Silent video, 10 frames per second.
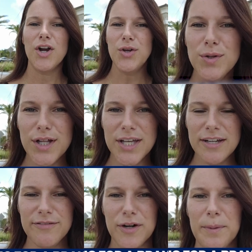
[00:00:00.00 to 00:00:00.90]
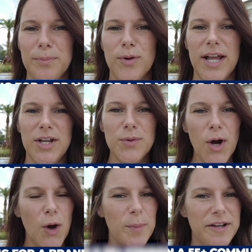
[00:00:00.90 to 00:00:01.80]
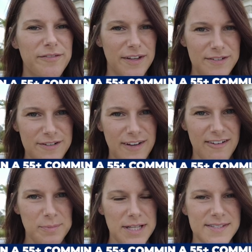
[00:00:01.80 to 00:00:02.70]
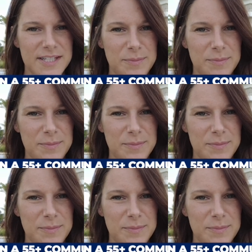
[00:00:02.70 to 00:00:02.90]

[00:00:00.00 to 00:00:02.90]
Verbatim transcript: Are you looking for a brand new home in a fifty-five plus